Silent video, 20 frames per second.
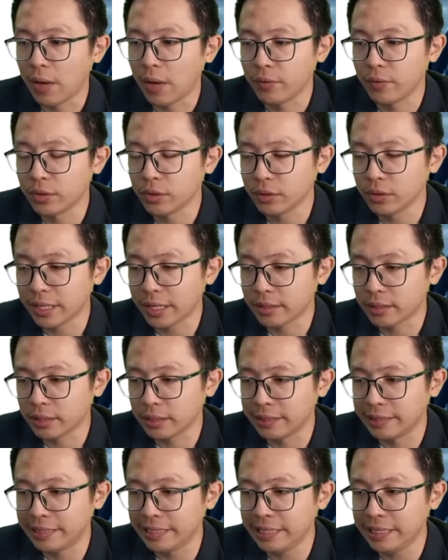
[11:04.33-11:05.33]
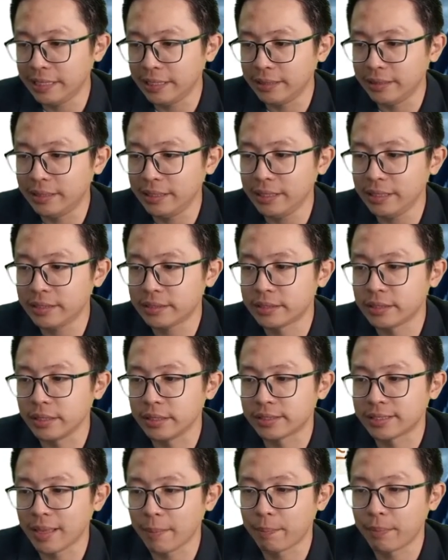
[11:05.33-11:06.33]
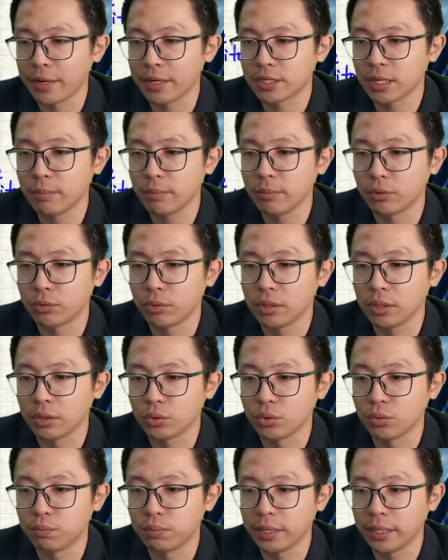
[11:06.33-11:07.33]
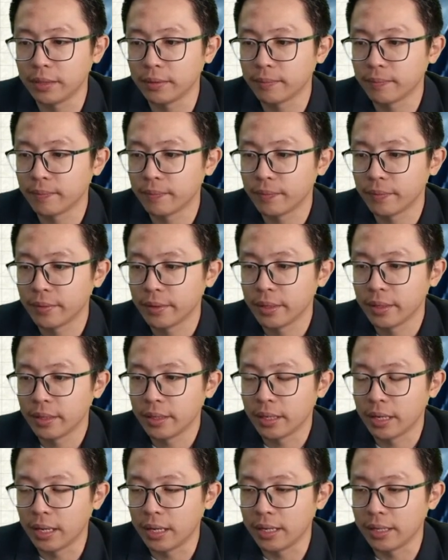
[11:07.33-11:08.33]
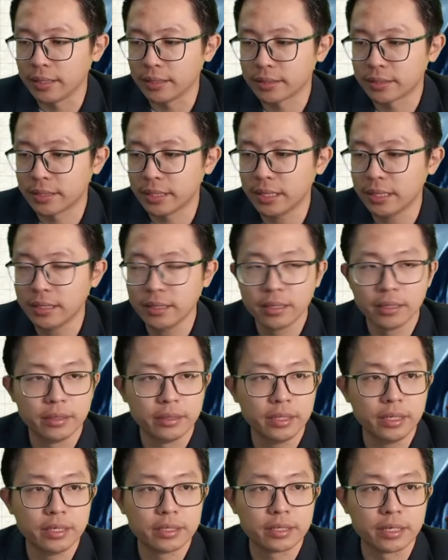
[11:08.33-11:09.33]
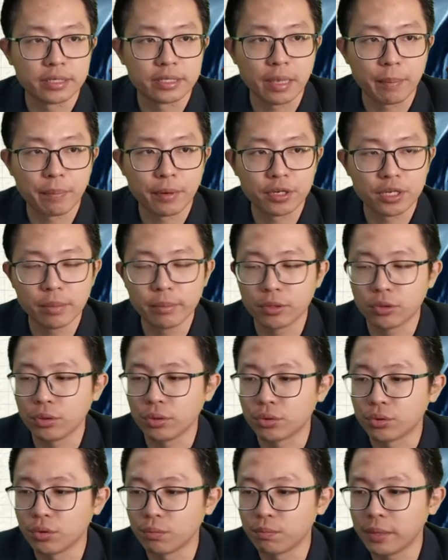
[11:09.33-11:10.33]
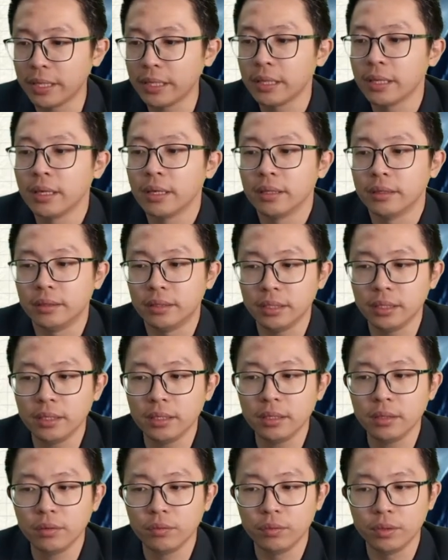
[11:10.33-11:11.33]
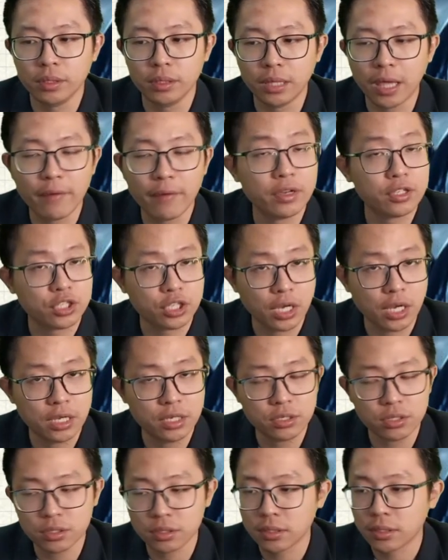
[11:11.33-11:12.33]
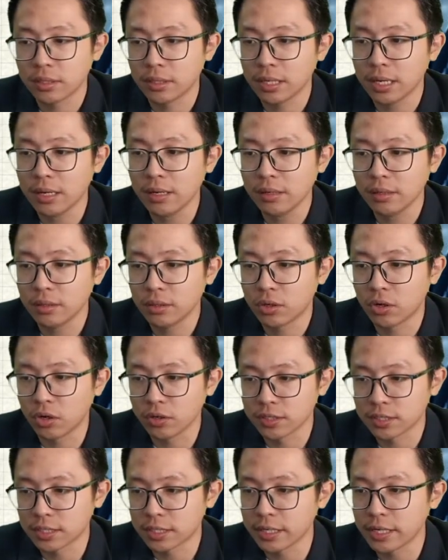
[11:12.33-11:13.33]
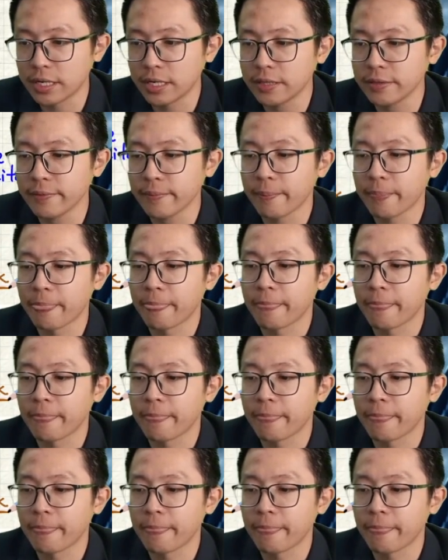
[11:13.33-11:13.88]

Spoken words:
we know that the D is the separation between the two plates. So yeah, D is the separation between the two plates. D we never change. Yeah, constant.